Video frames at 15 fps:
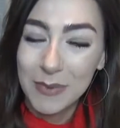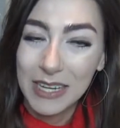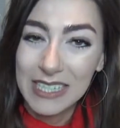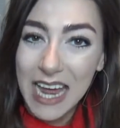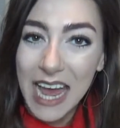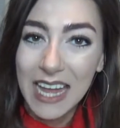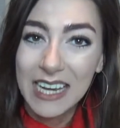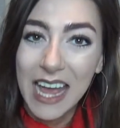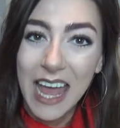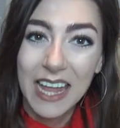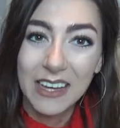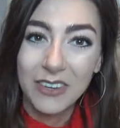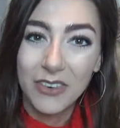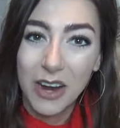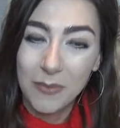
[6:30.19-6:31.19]
my dad
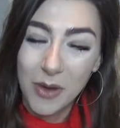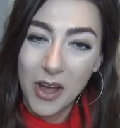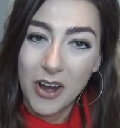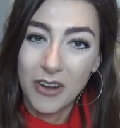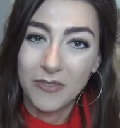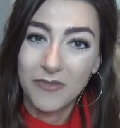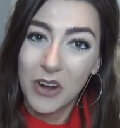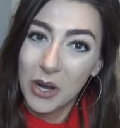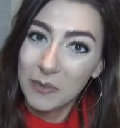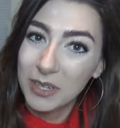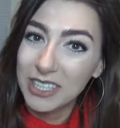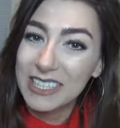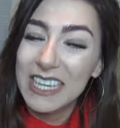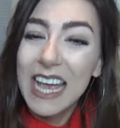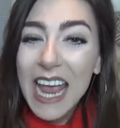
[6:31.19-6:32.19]
and grandpa are
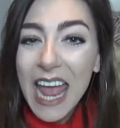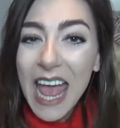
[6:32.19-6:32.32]
farmers,